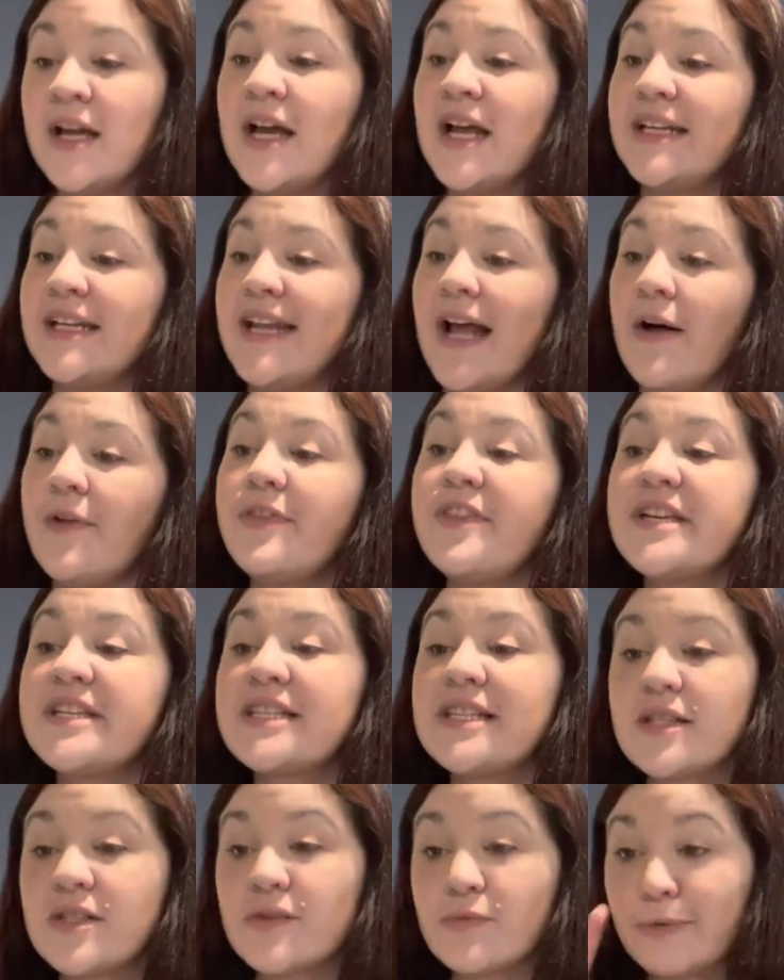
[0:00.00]
Now
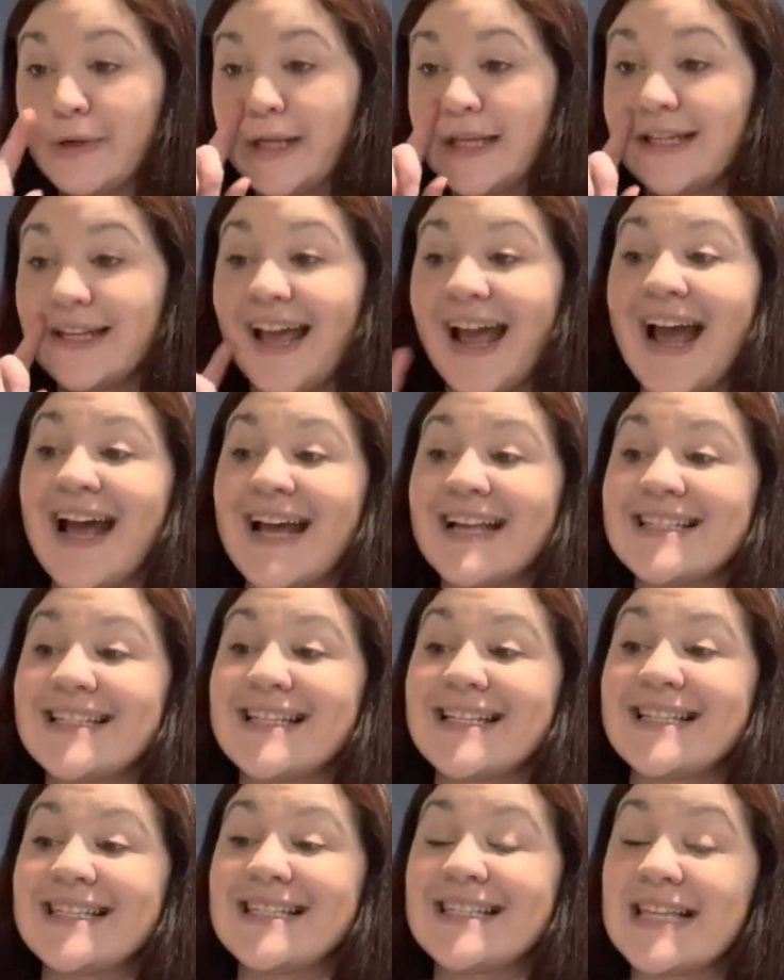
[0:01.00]
this is written as
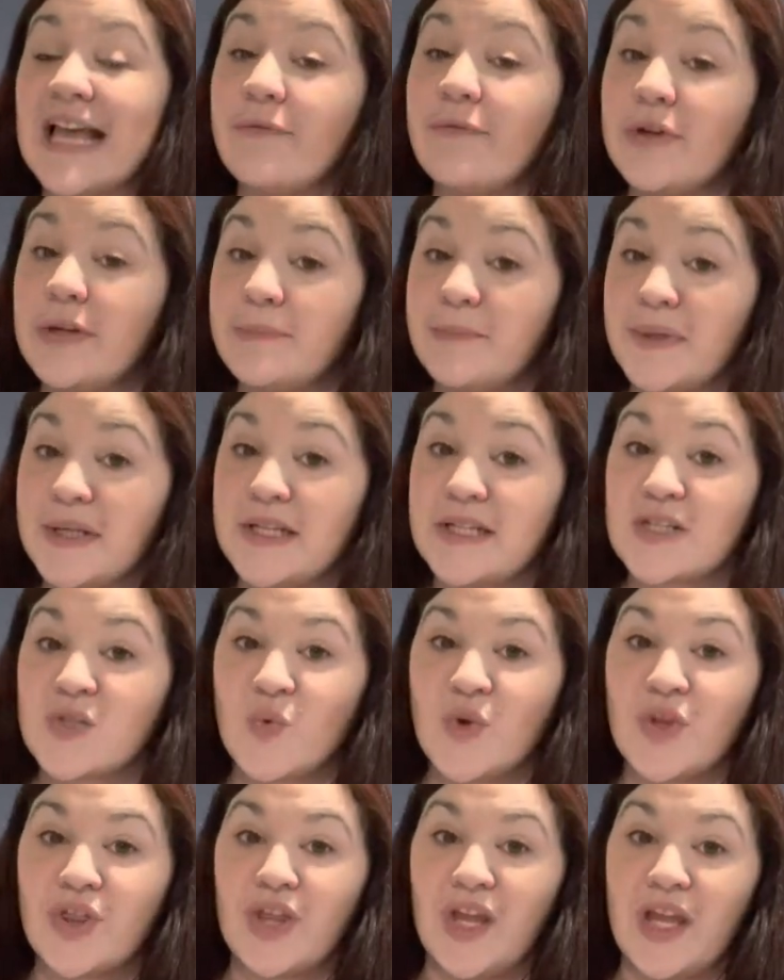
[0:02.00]
7 beats
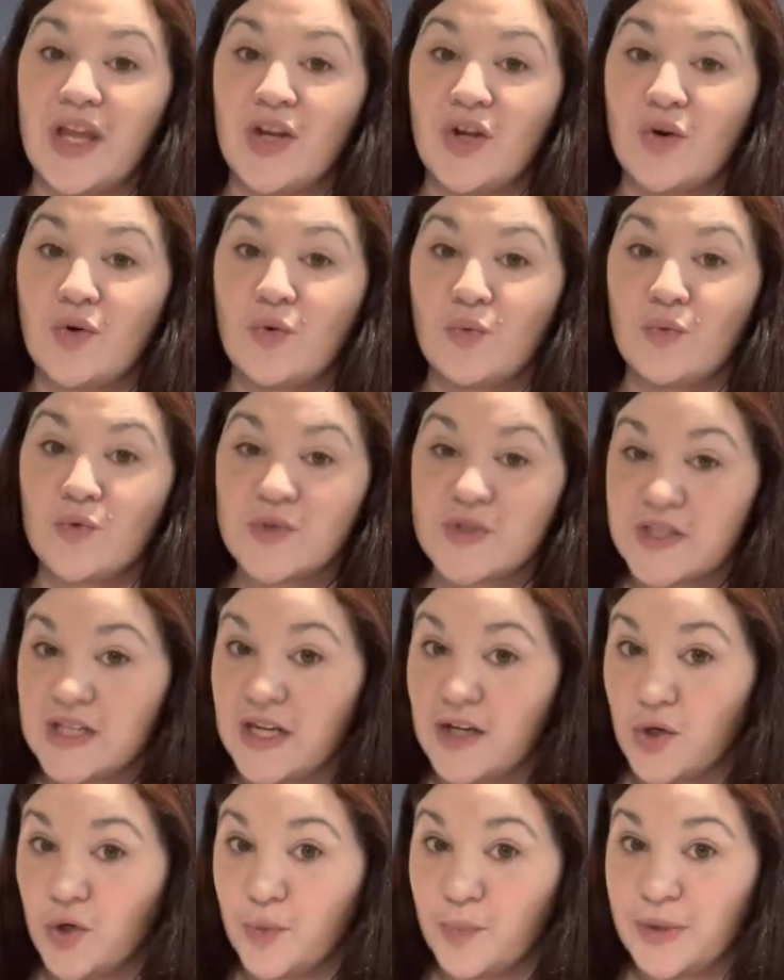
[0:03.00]
with a
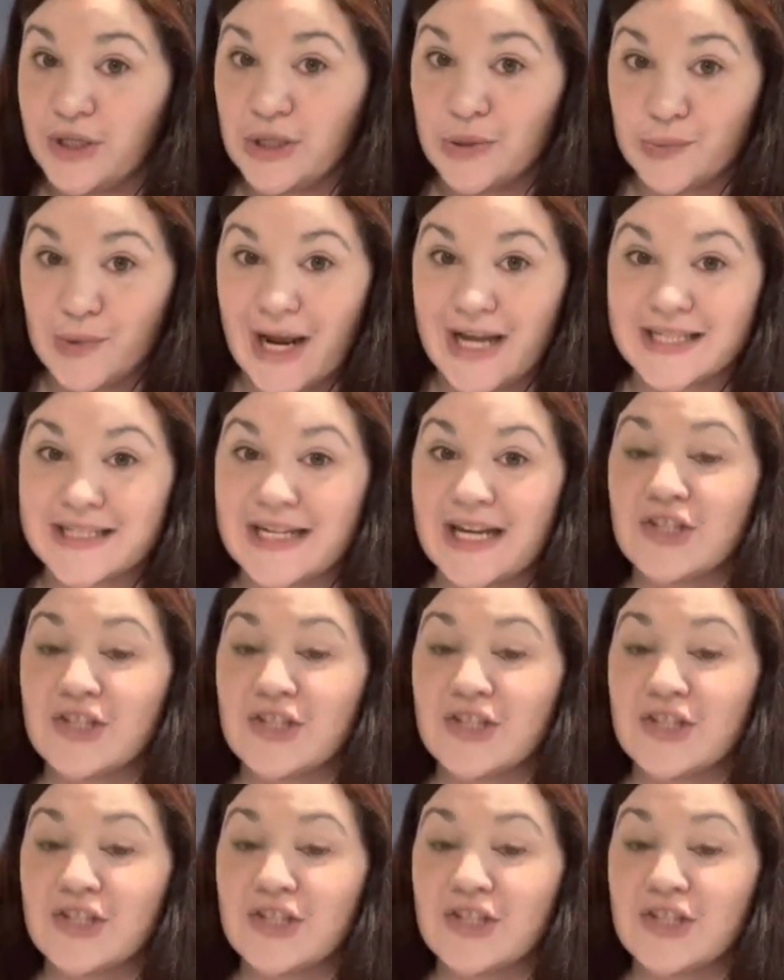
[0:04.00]
single beat rest.